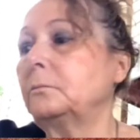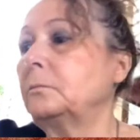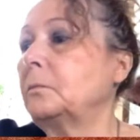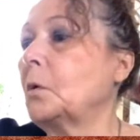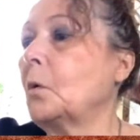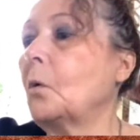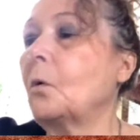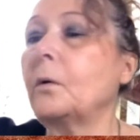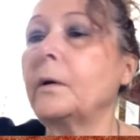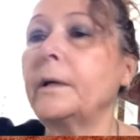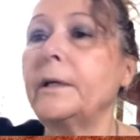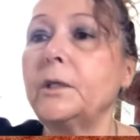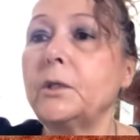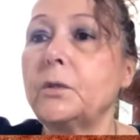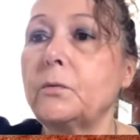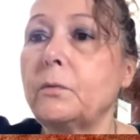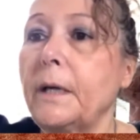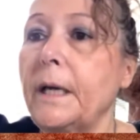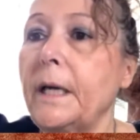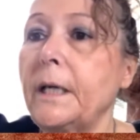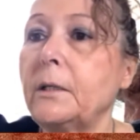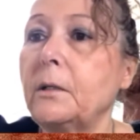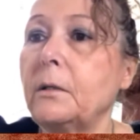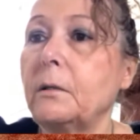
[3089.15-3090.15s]
orange,
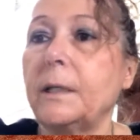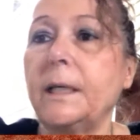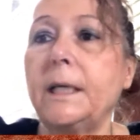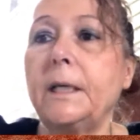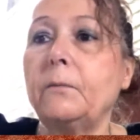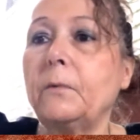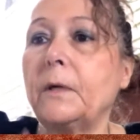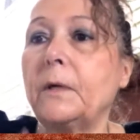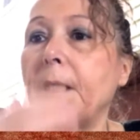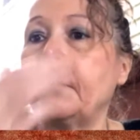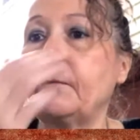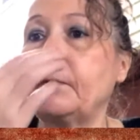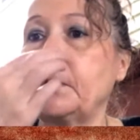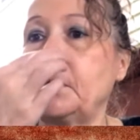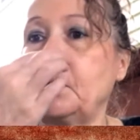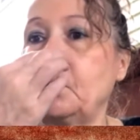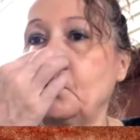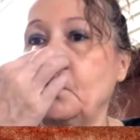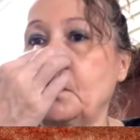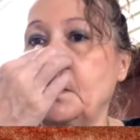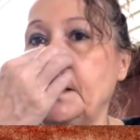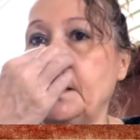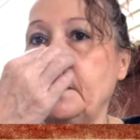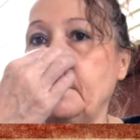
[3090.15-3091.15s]
red, green, whatever you
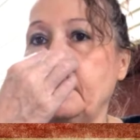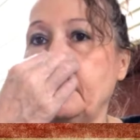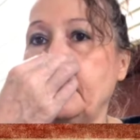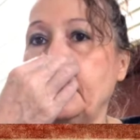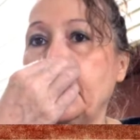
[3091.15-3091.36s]
want.